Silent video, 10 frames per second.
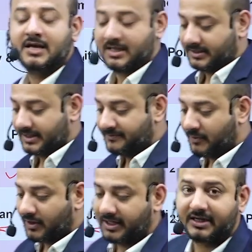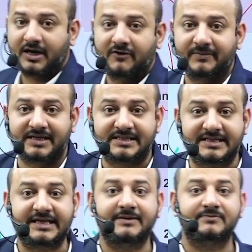the important government
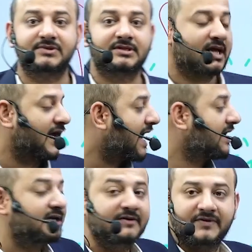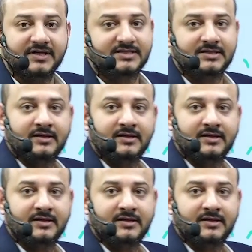schemes and defense,